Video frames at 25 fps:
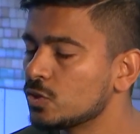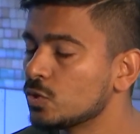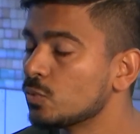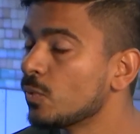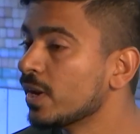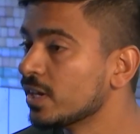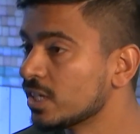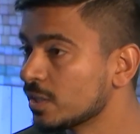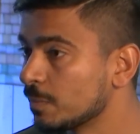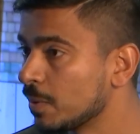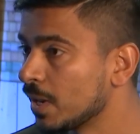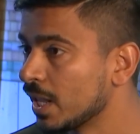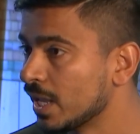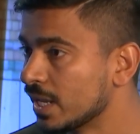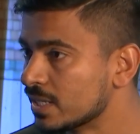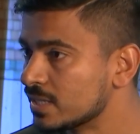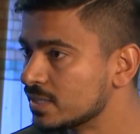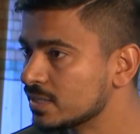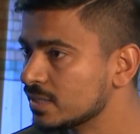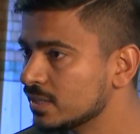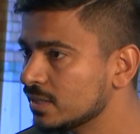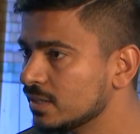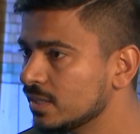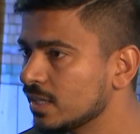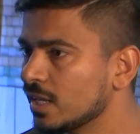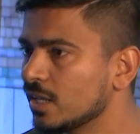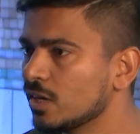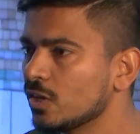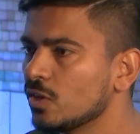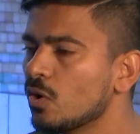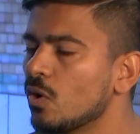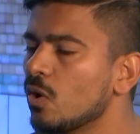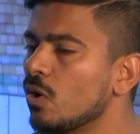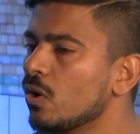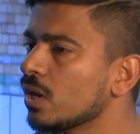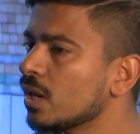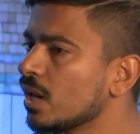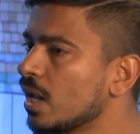to rent a place, they can
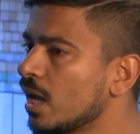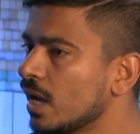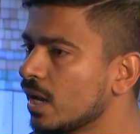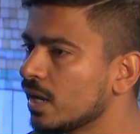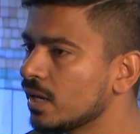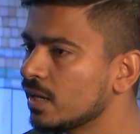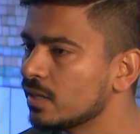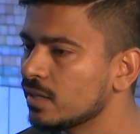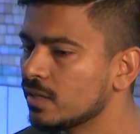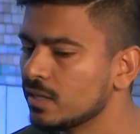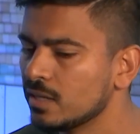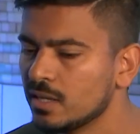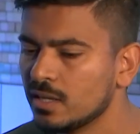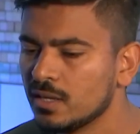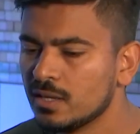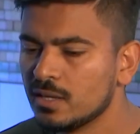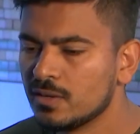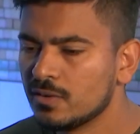go online,